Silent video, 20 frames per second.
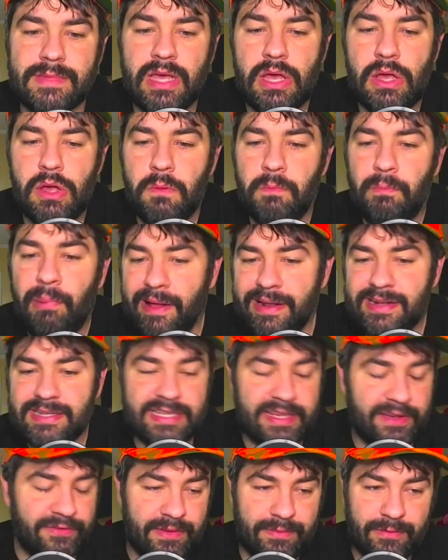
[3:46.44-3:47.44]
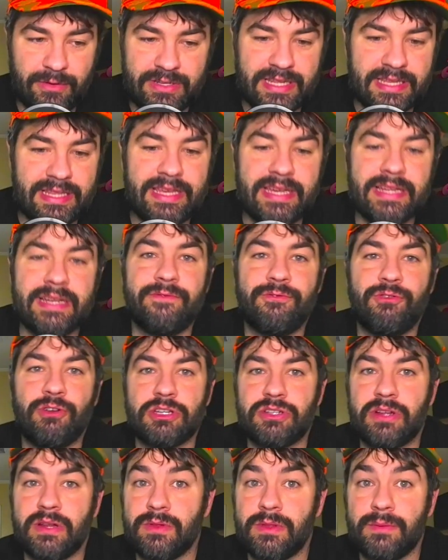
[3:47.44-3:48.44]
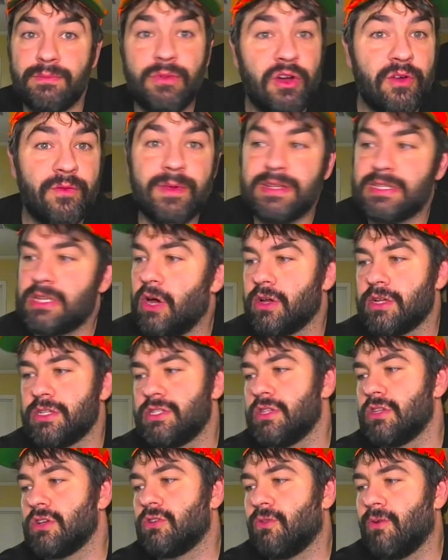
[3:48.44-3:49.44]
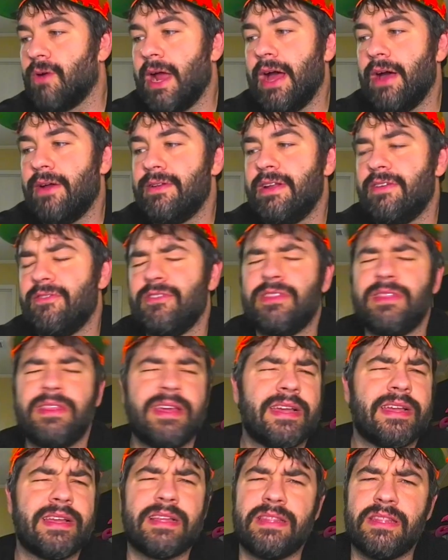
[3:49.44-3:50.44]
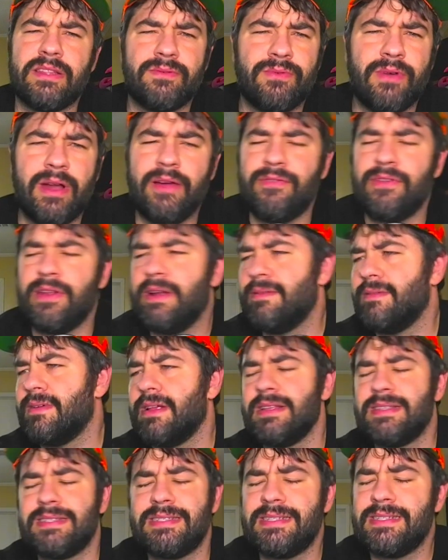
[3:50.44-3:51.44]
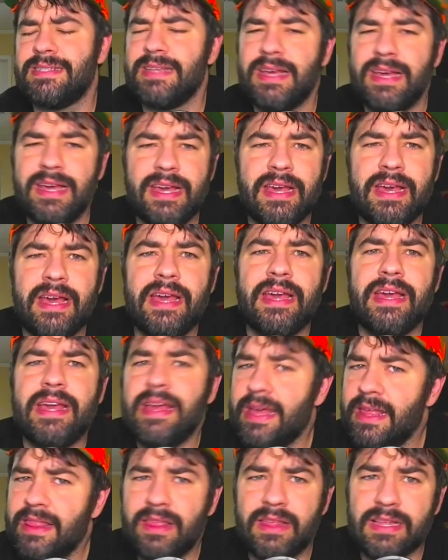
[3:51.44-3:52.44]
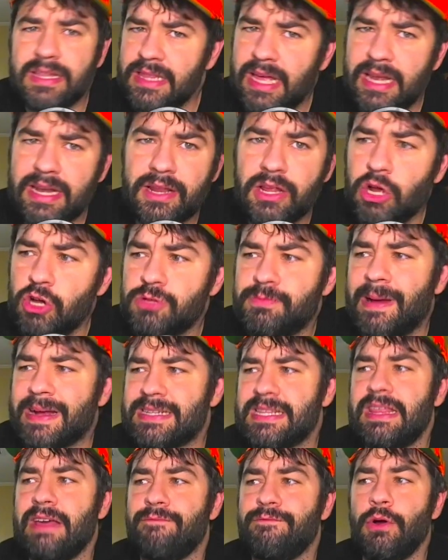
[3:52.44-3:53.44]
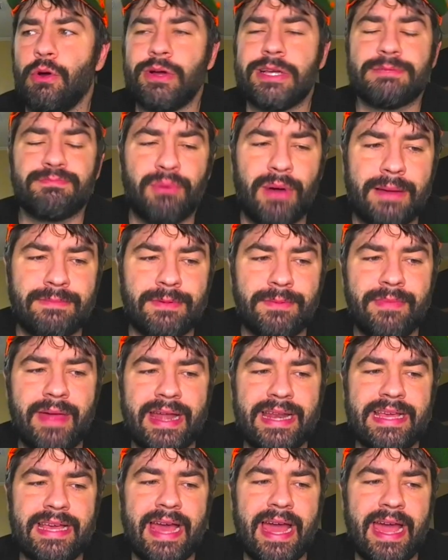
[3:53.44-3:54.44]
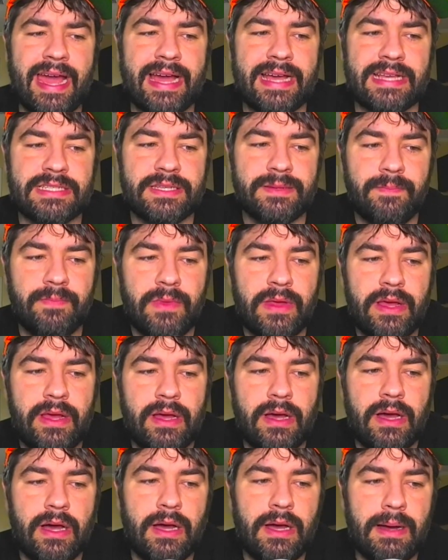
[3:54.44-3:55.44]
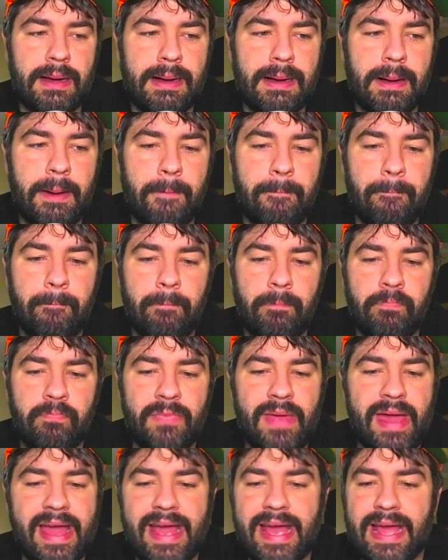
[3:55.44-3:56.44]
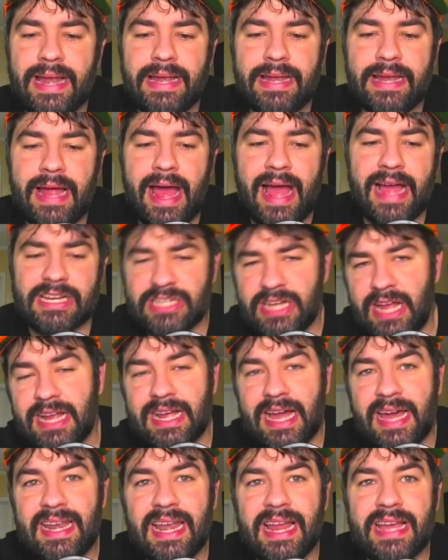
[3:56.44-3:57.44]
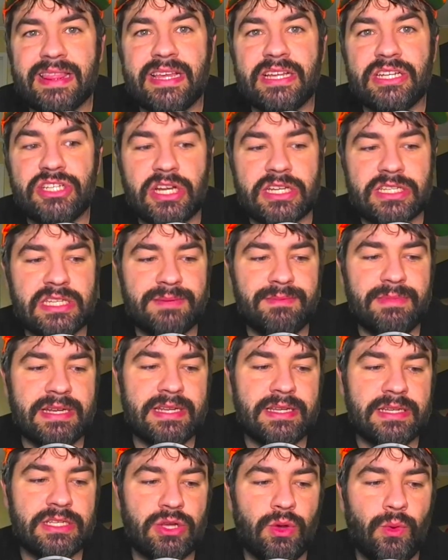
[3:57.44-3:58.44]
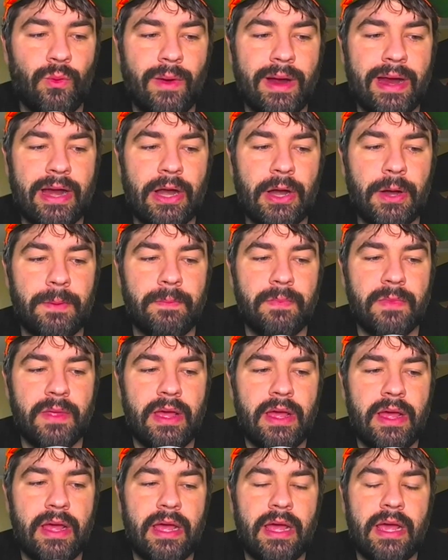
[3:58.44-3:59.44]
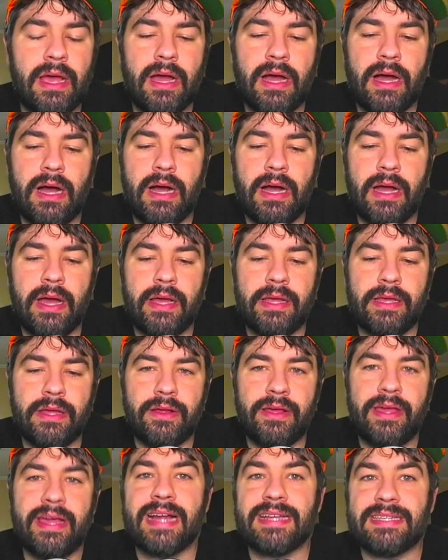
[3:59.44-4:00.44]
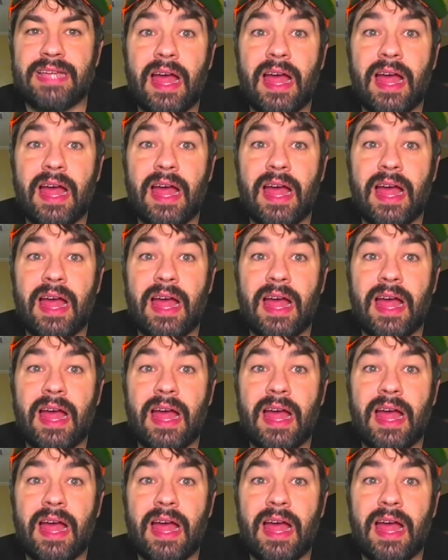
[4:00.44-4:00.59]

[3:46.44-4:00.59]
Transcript: But Teofimo did get frustrated with the movement, talking to the crowd and everything, and the ref, and it's just that goes back to that focus problem that he has. And actually, I kind of like the adjustment to where he got tired